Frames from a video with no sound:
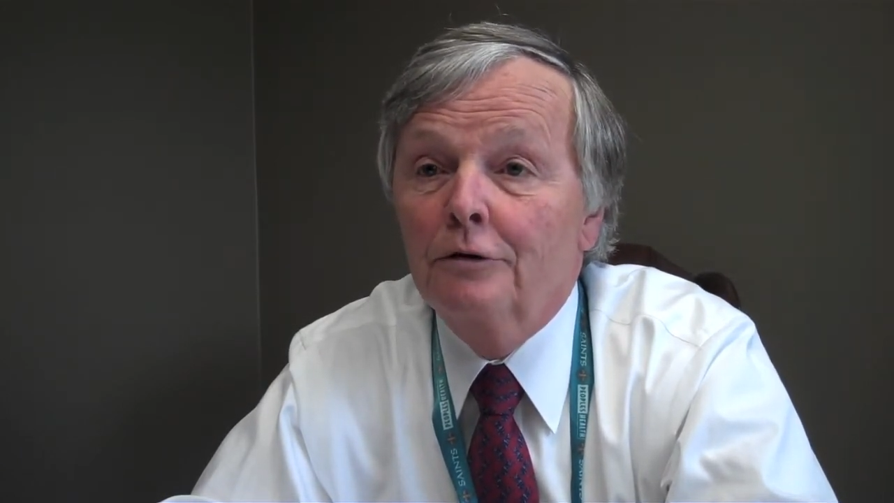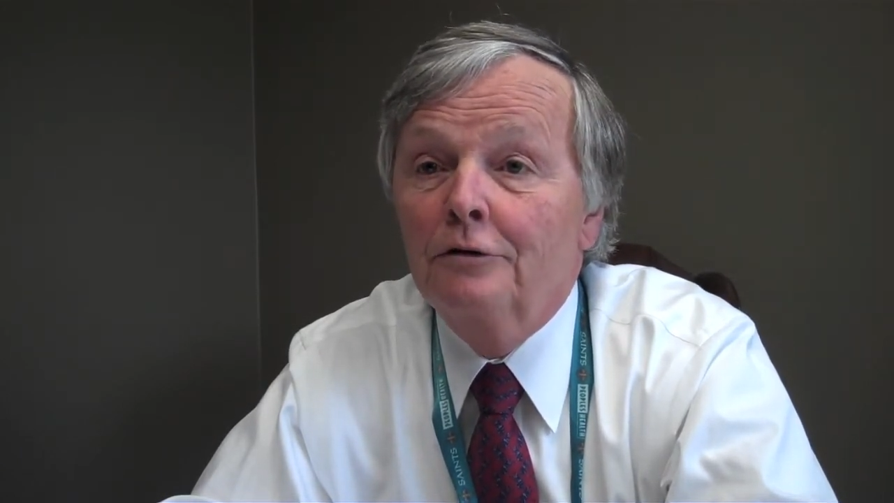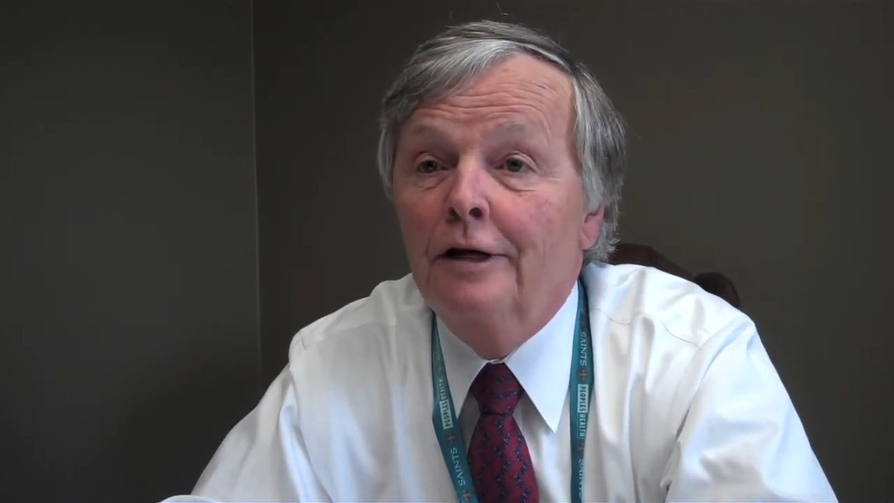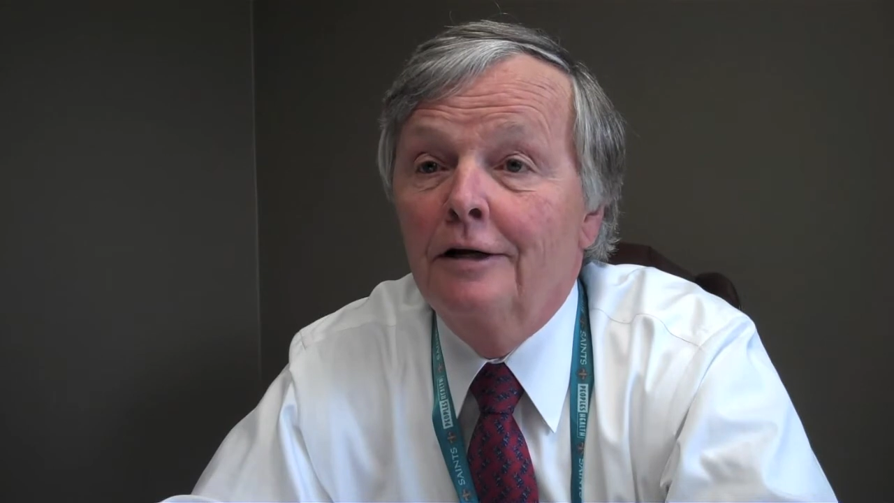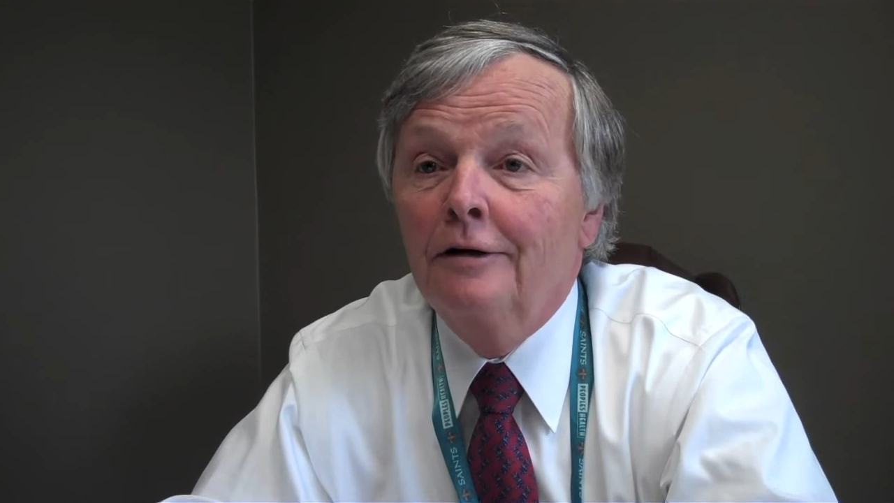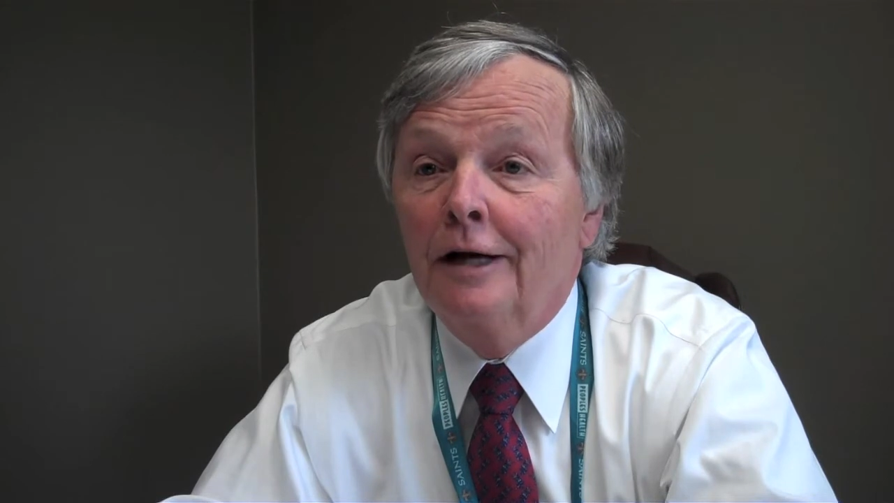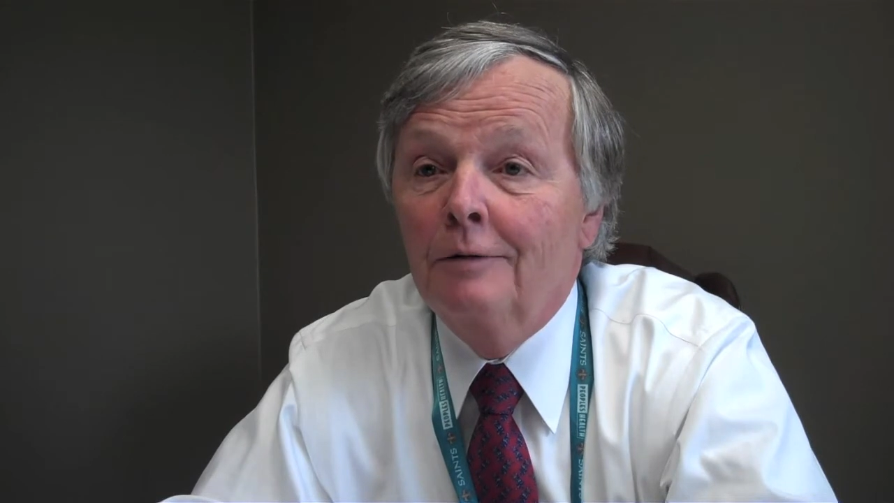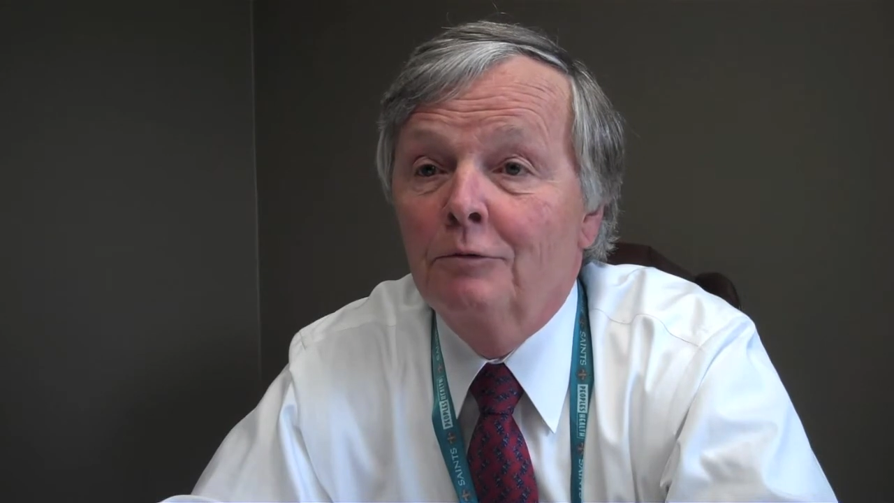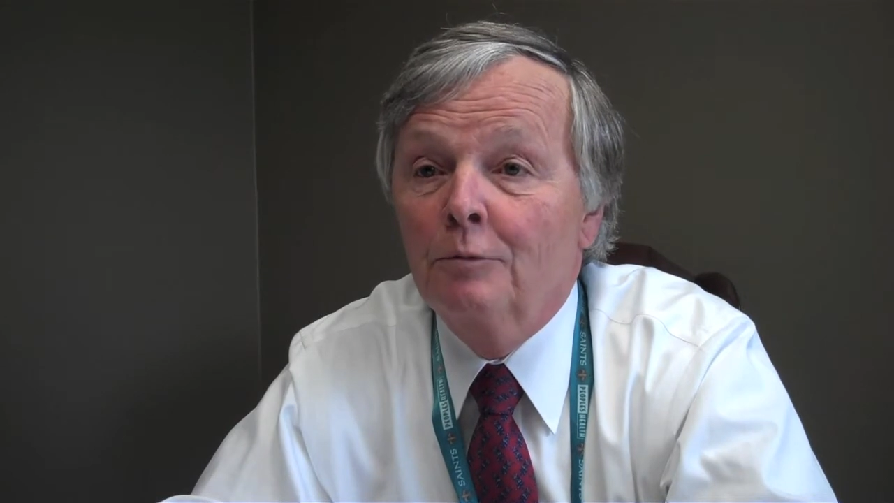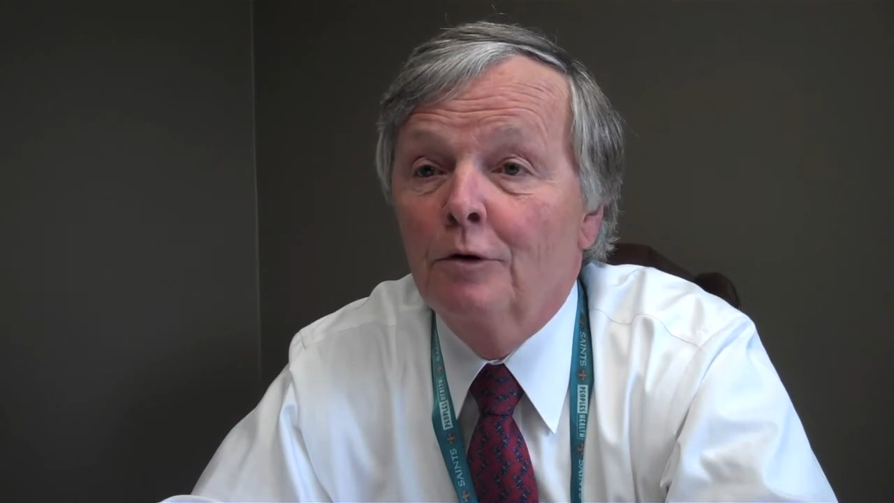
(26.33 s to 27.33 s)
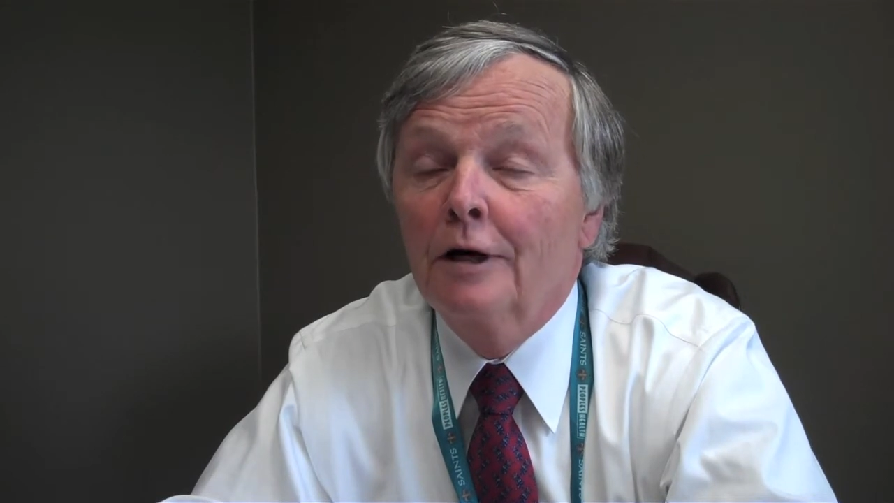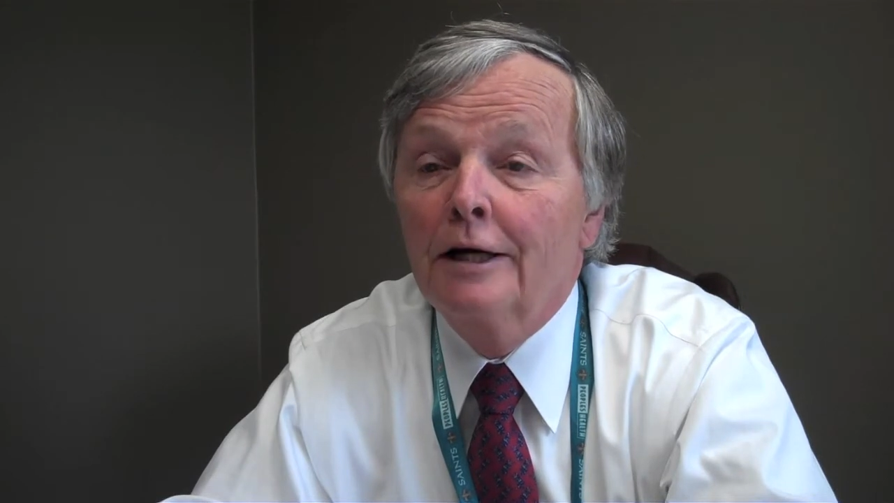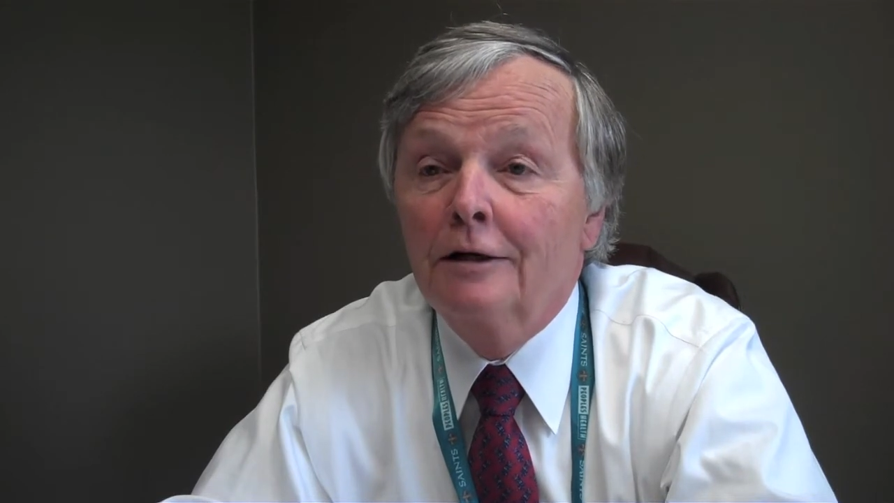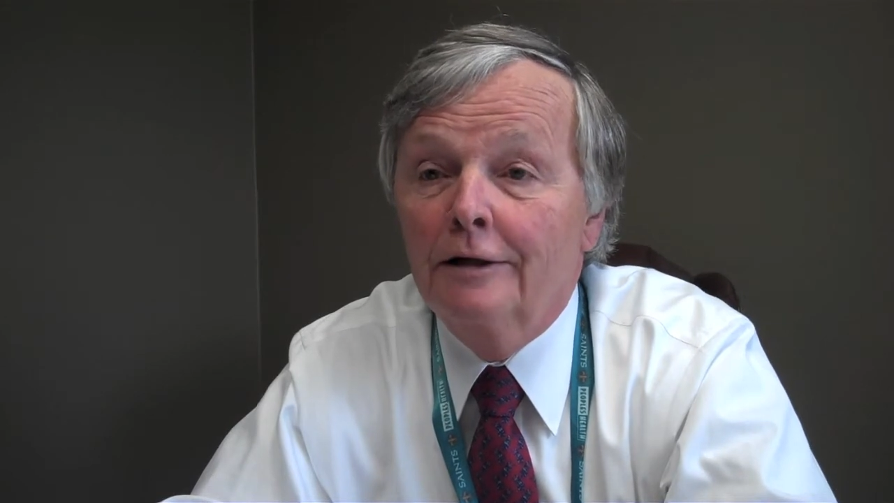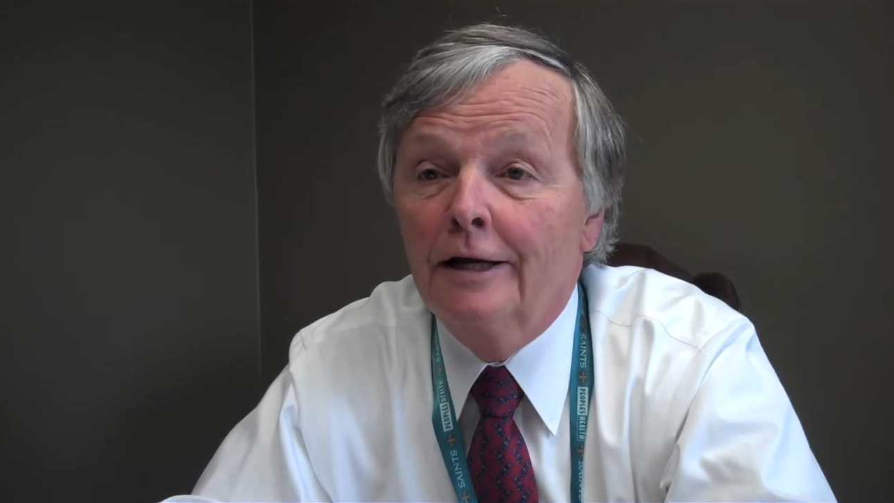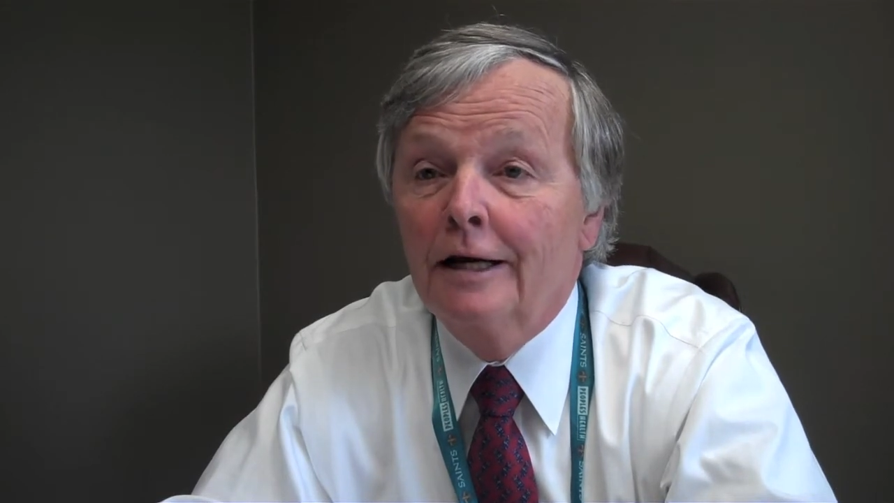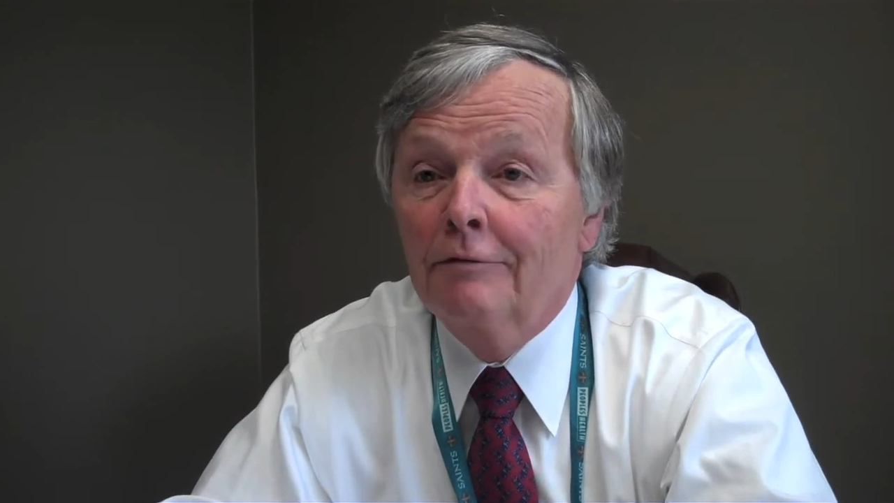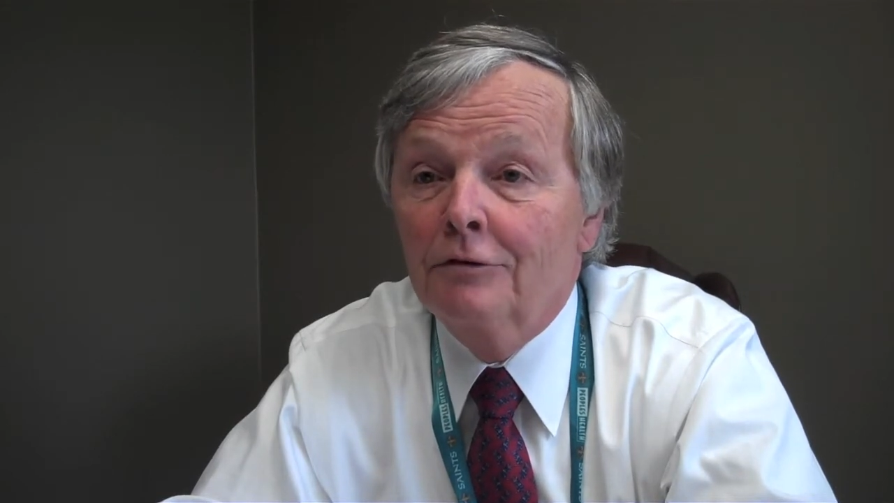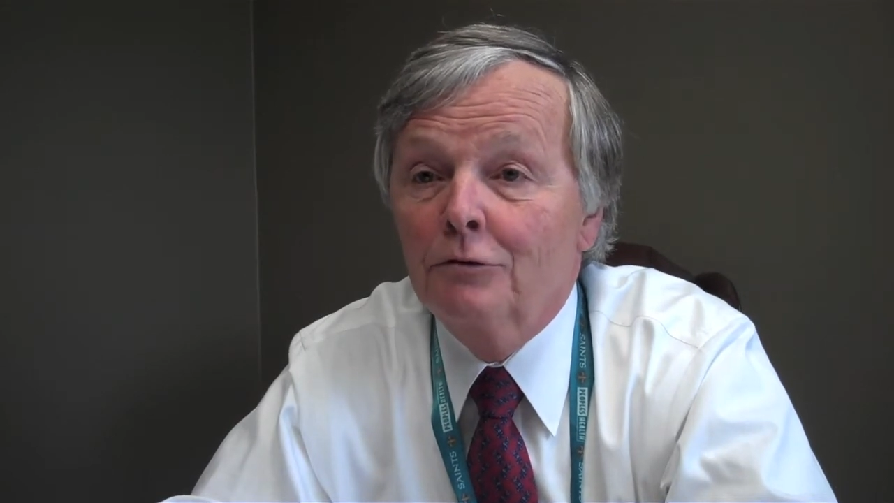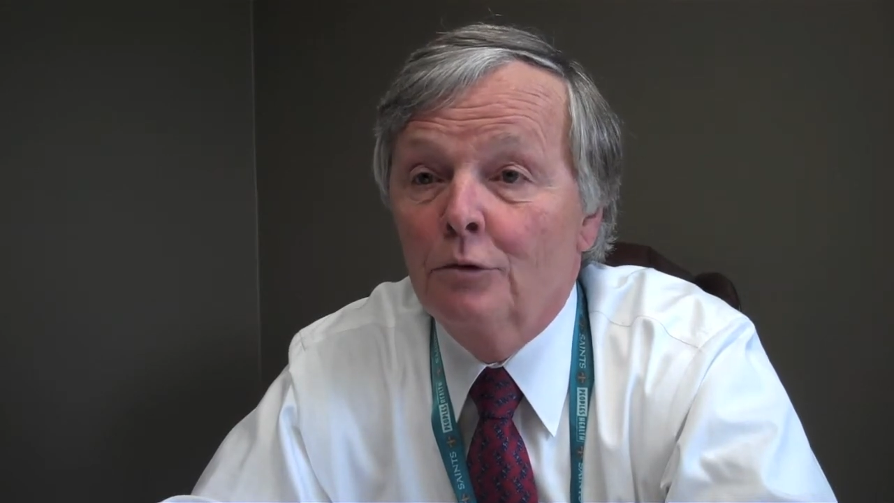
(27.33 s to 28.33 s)
They're 10 times more likely to
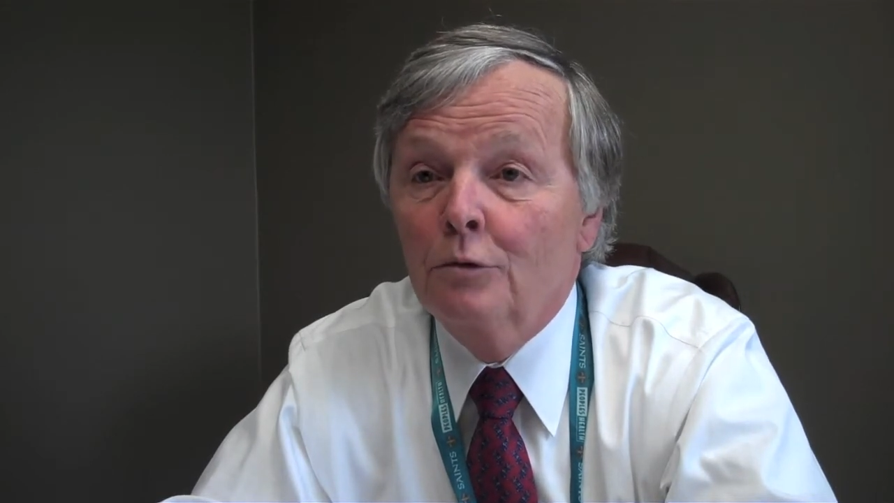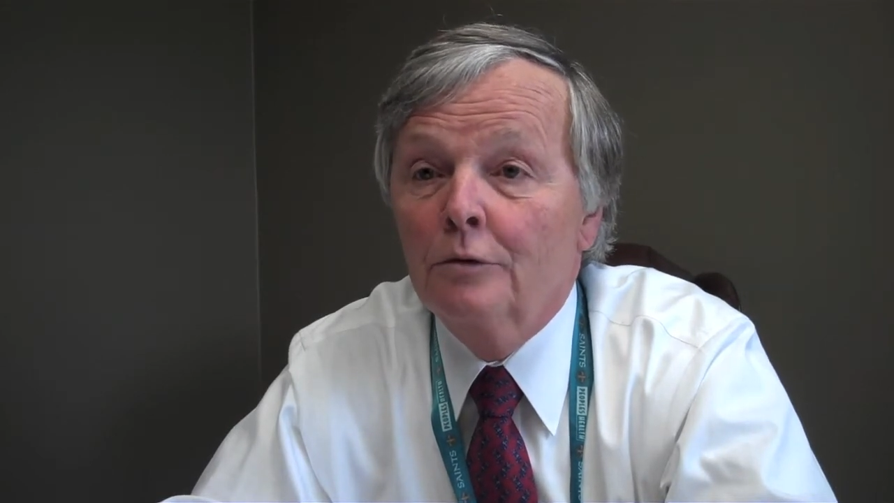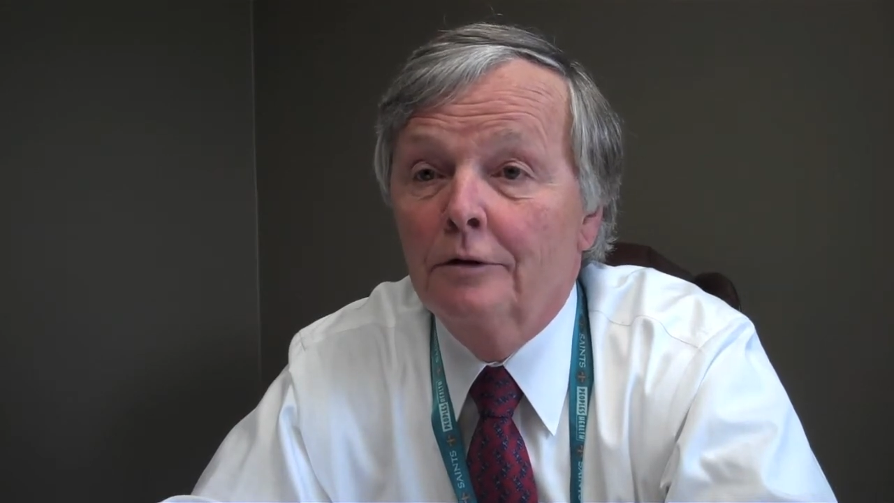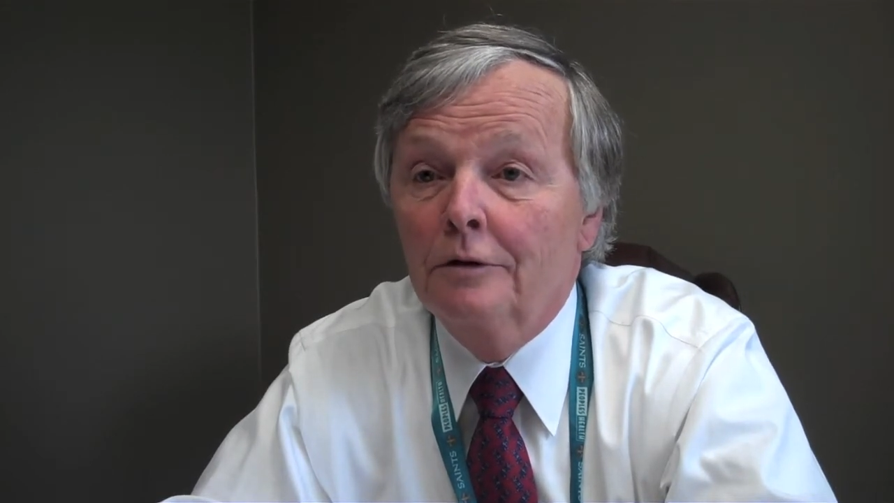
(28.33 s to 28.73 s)
have a stroke